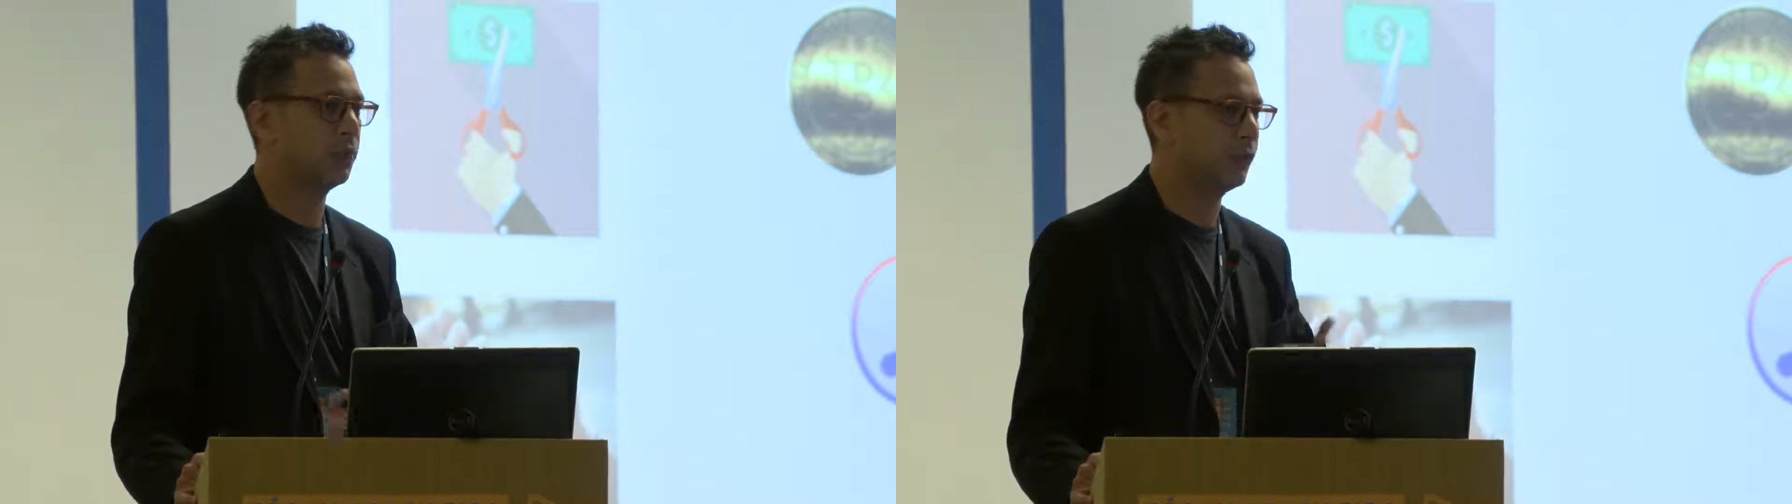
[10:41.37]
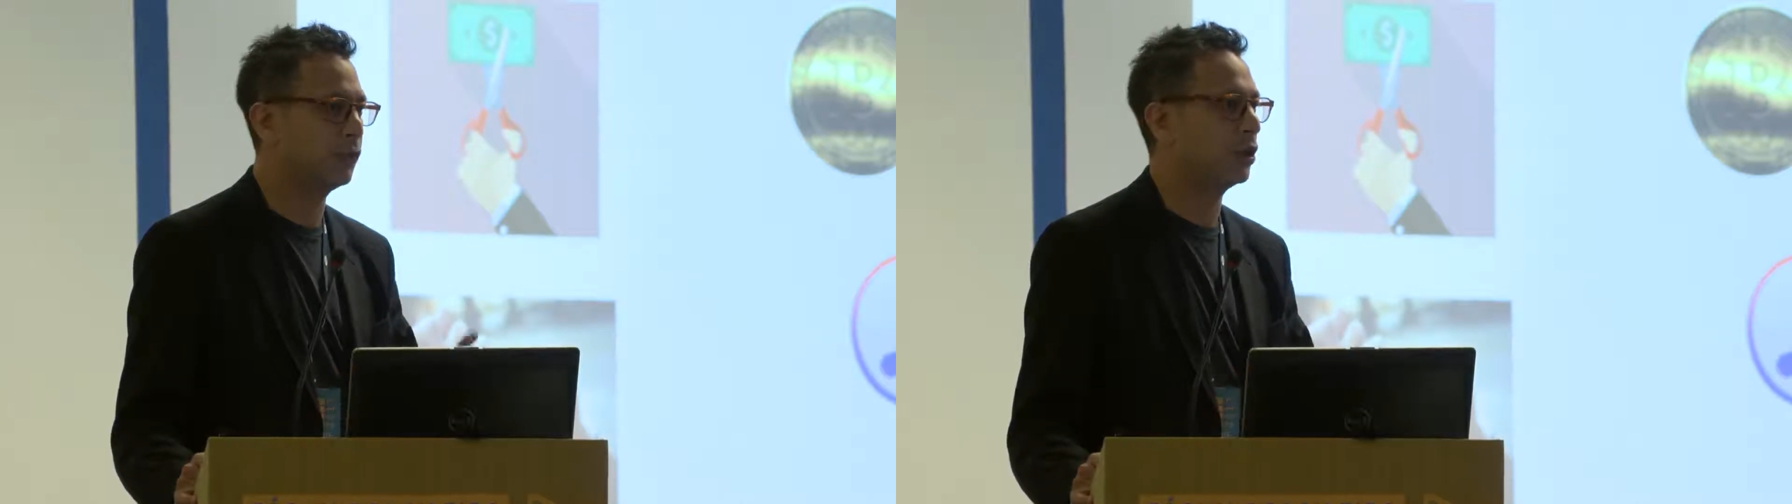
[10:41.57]

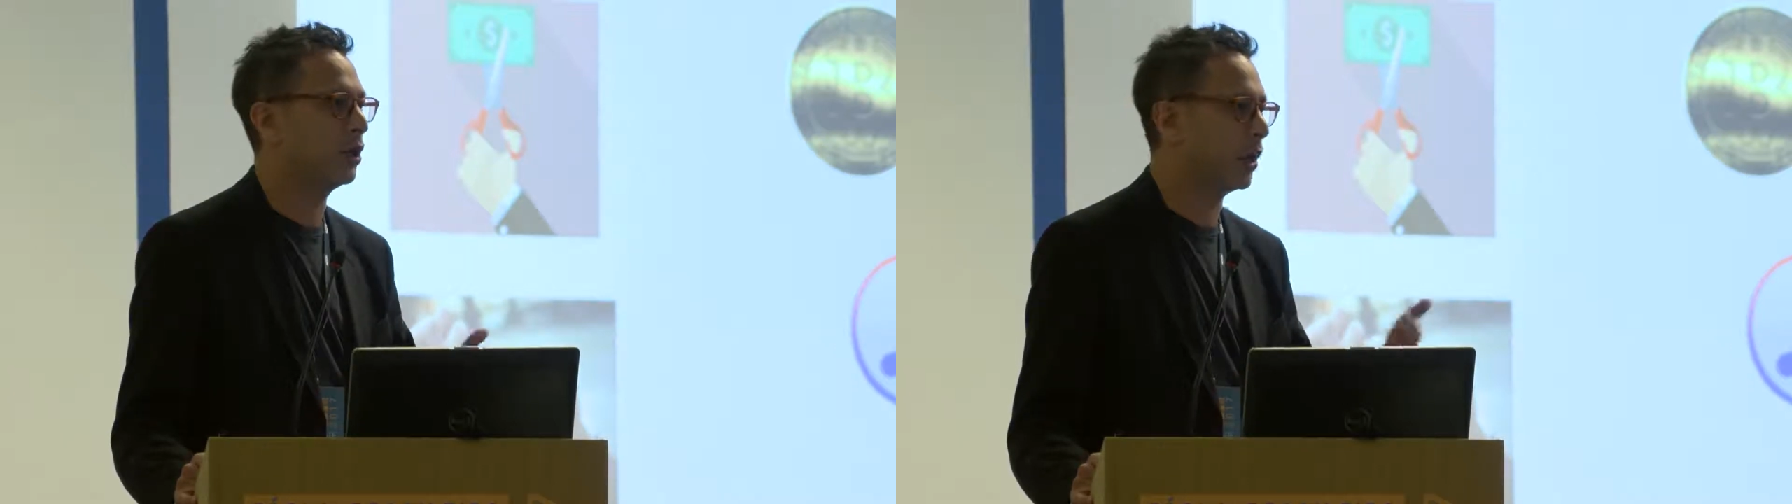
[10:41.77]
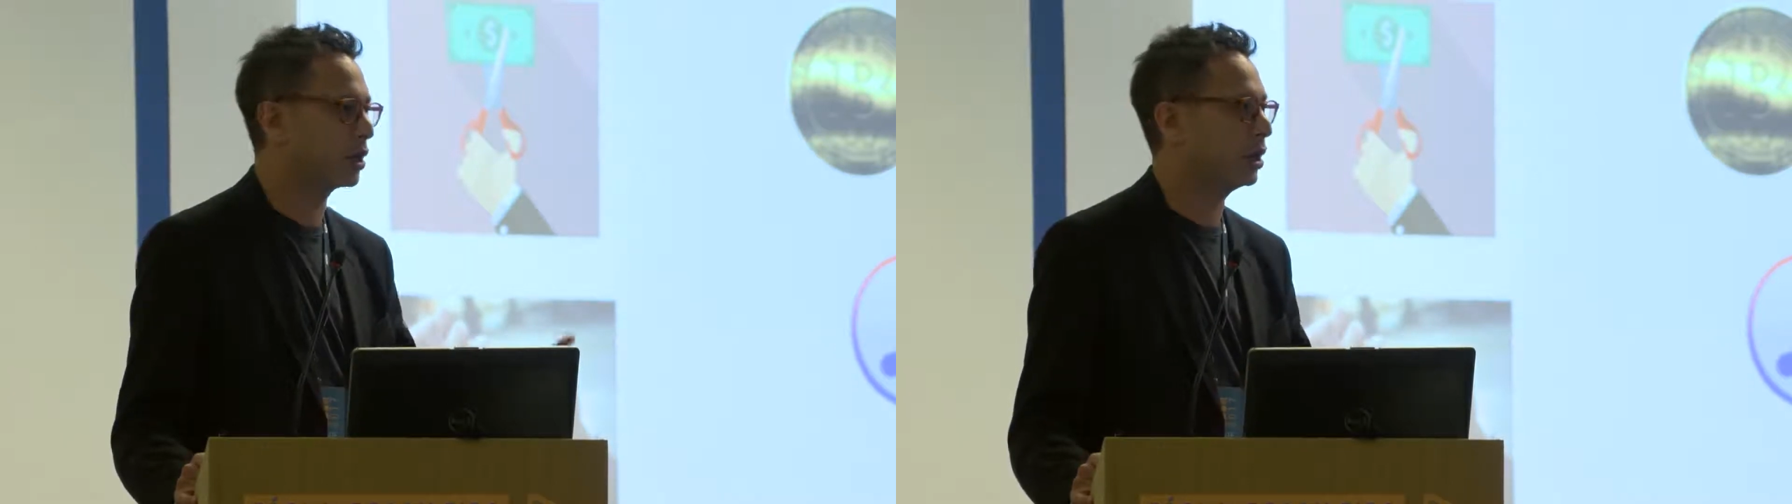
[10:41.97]
before
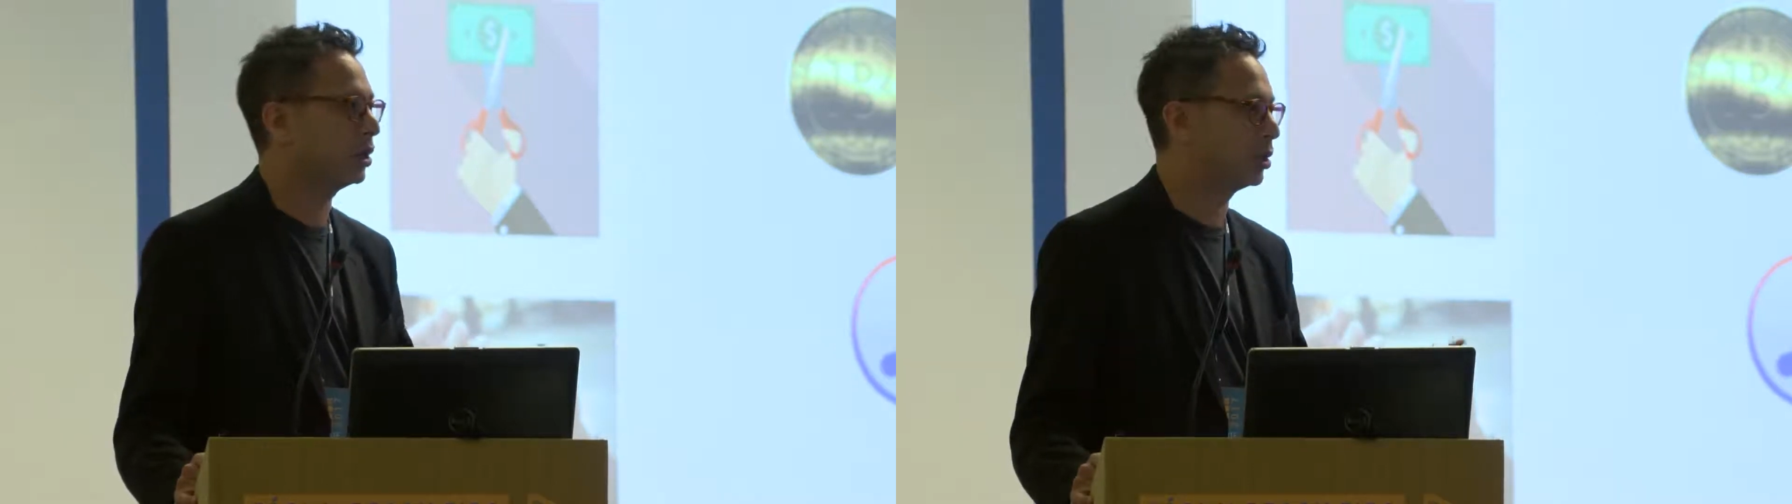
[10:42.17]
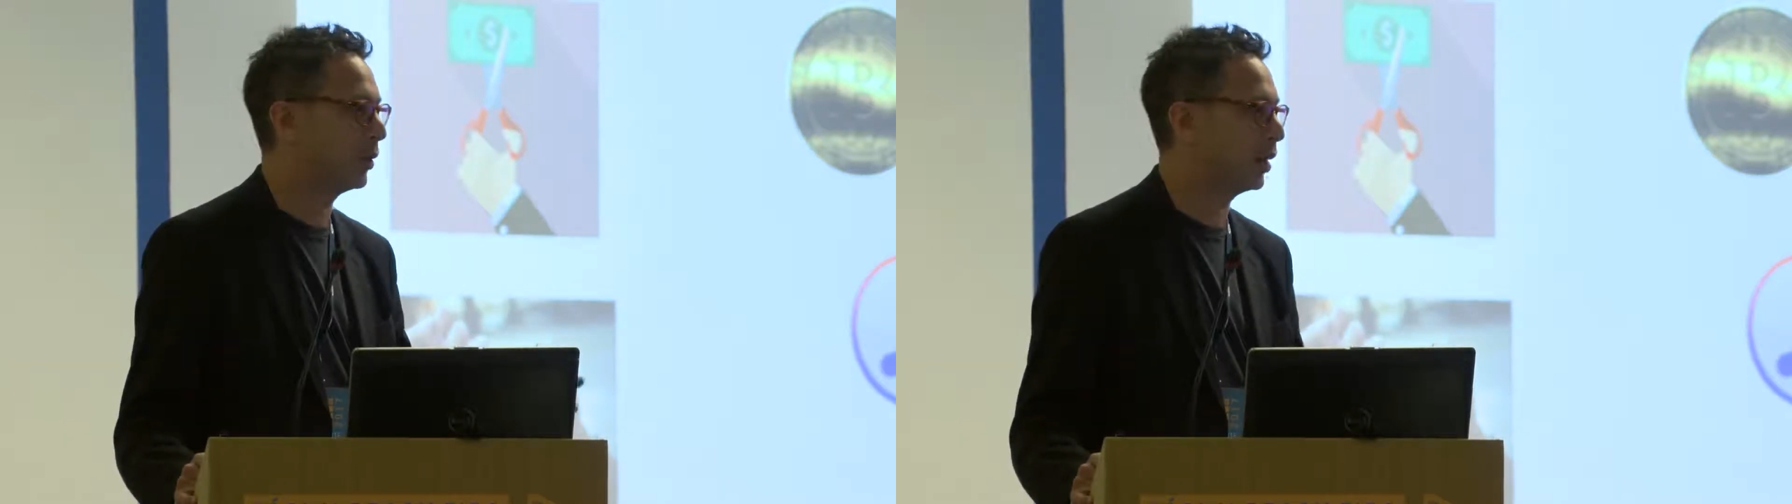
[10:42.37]
you actually
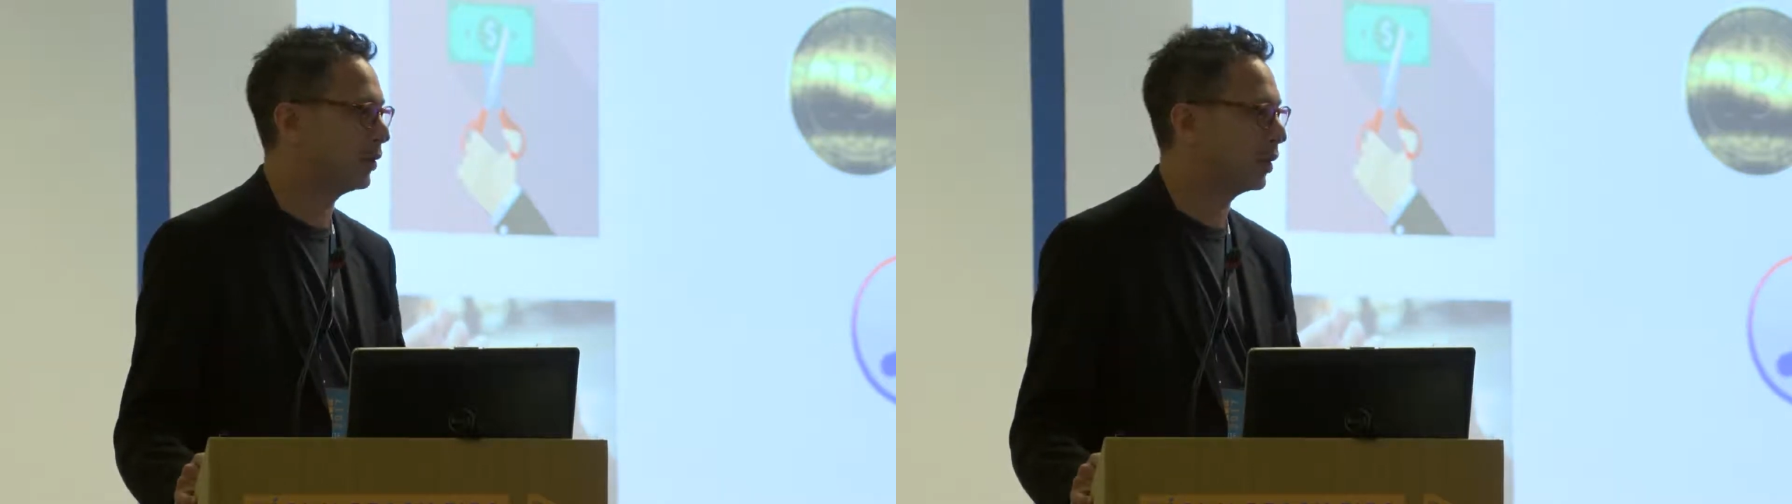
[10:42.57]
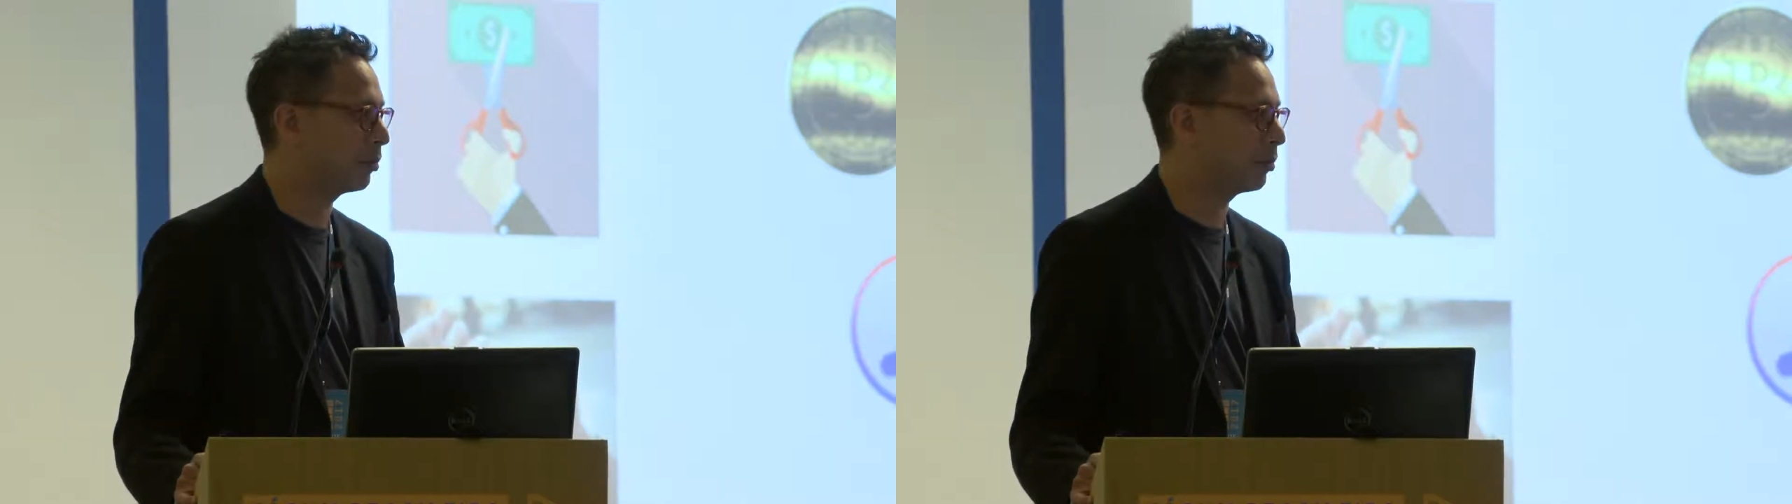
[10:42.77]
do anything,